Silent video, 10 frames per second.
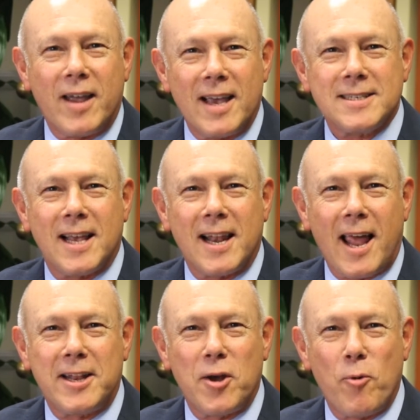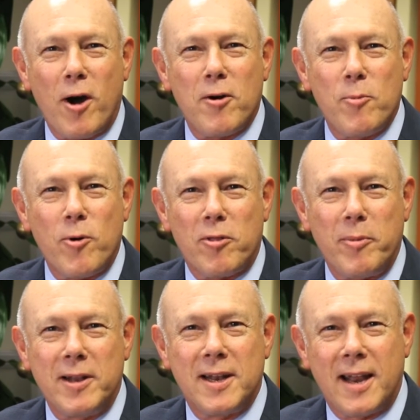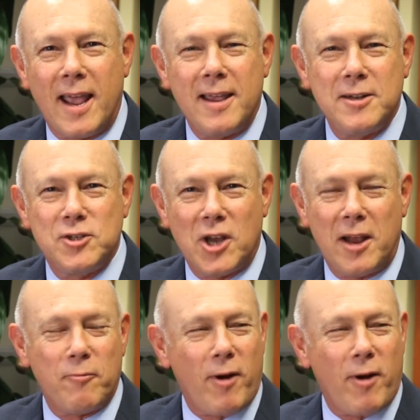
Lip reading: a guest I'd like to welcome with me today, Jane